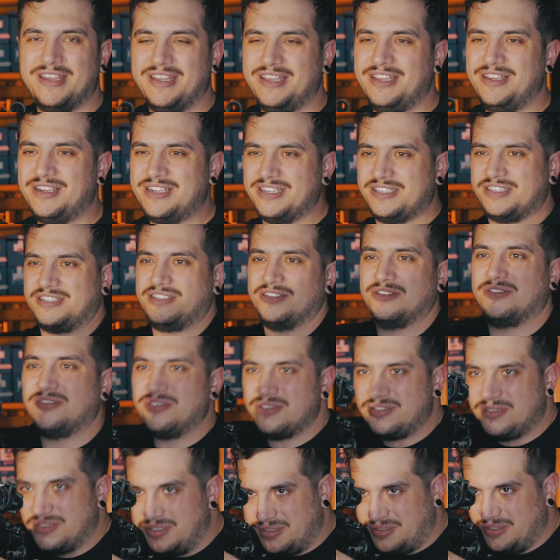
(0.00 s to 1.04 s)
You can
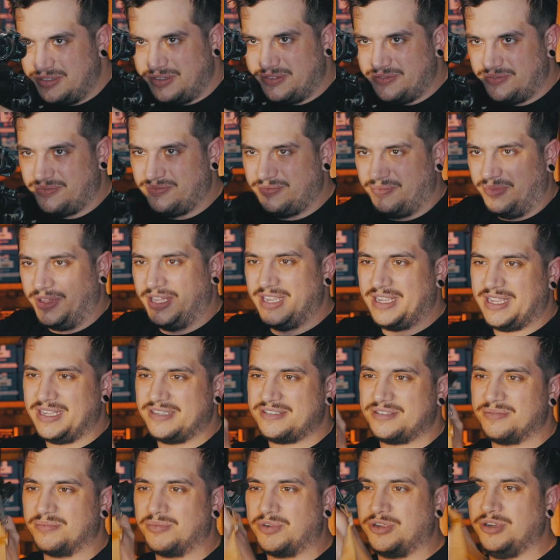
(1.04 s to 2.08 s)
still like get
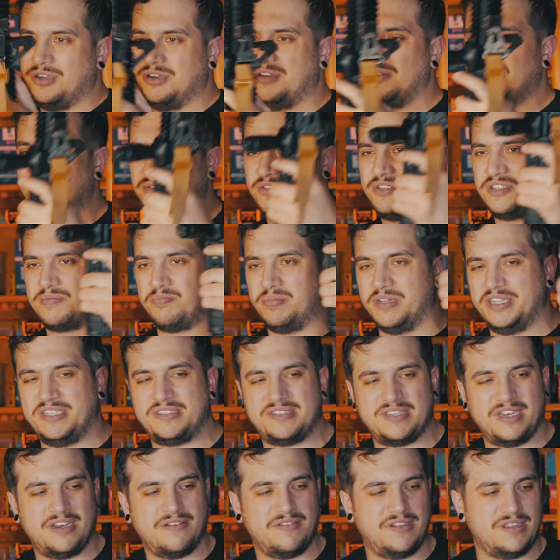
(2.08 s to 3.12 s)
some good
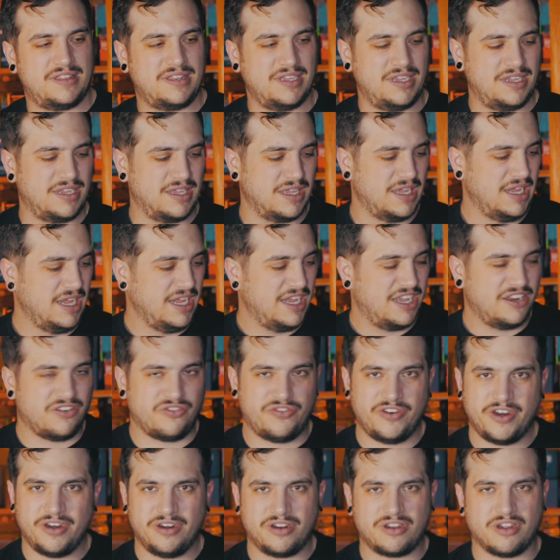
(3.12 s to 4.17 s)
splits and everything. It's
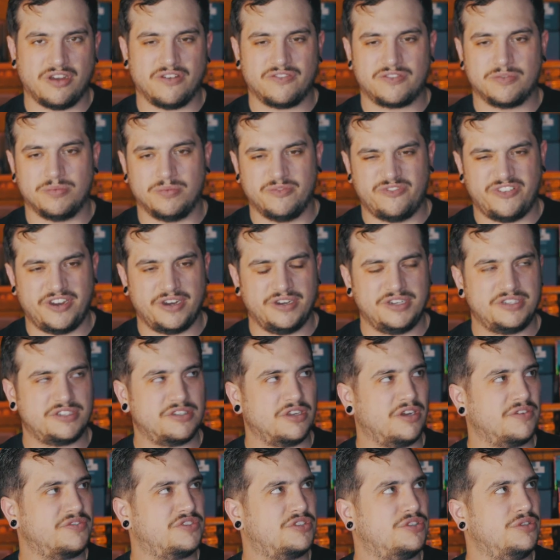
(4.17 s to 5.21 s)
very comfortable, very
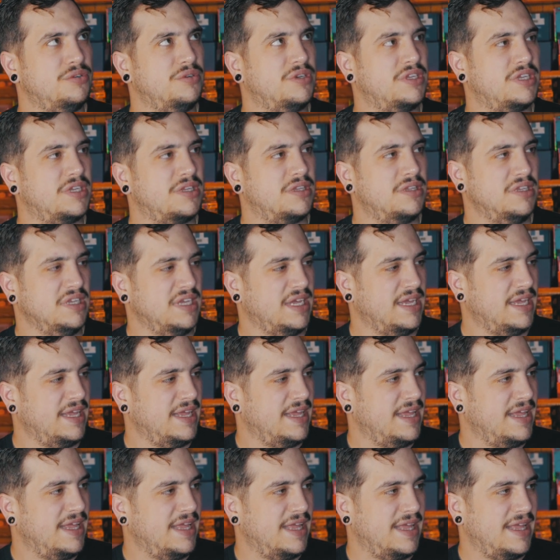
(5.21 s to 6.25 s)
soft shooting,
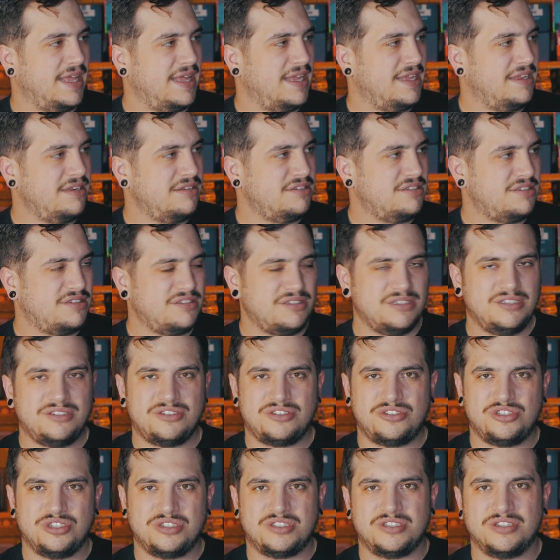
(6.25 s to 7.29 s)
and it's
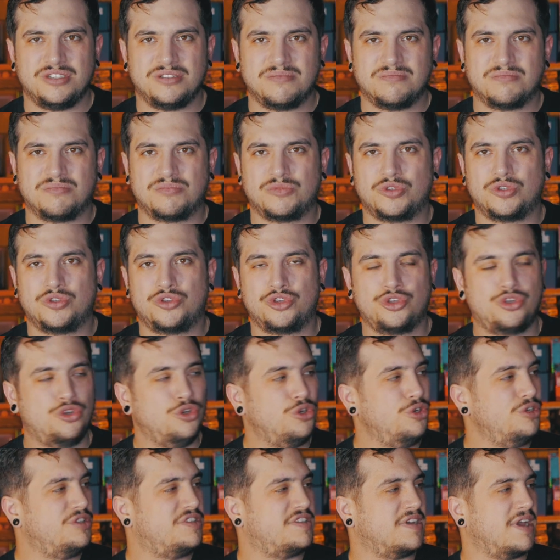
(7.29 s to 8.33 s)
just a
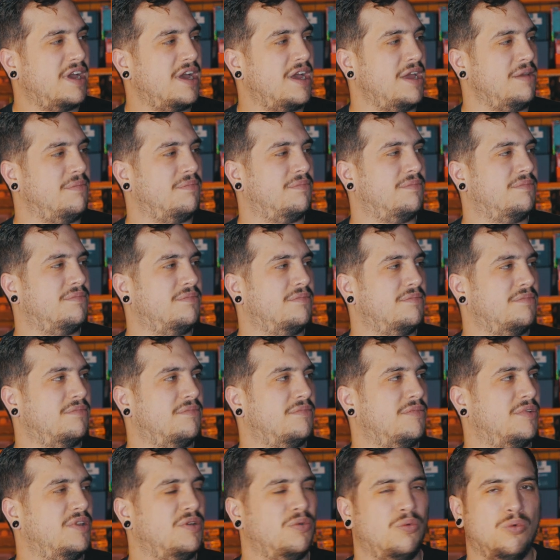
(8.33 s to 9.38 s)
good time.
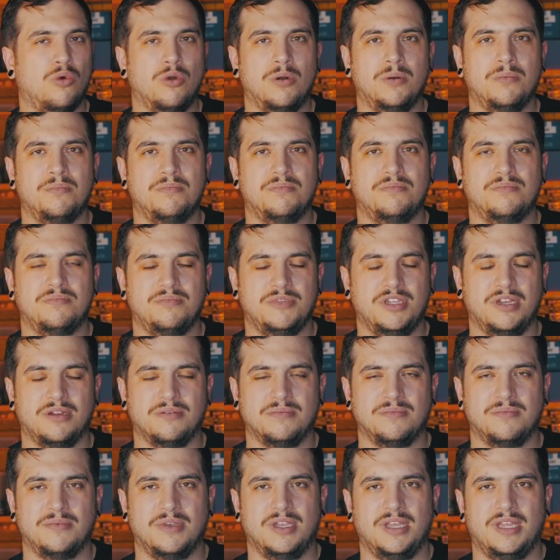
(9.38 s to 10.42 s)

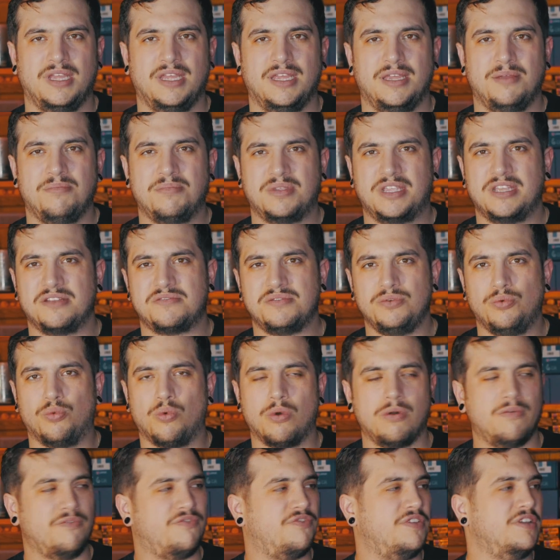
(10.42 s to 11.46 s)
It gives me
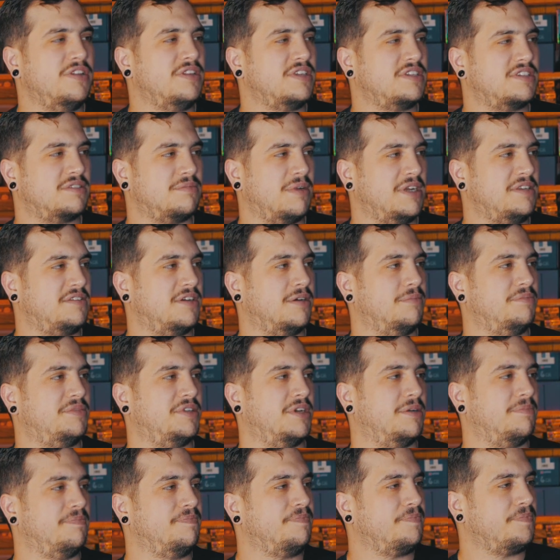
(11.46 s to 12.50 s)
warm feelings in my
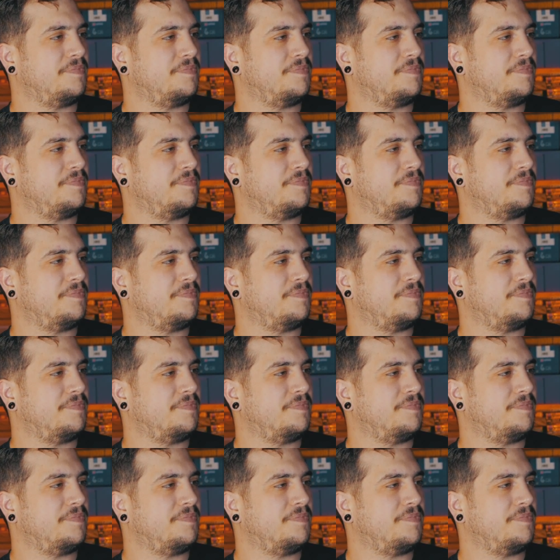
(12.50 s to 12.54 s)
tum-tum.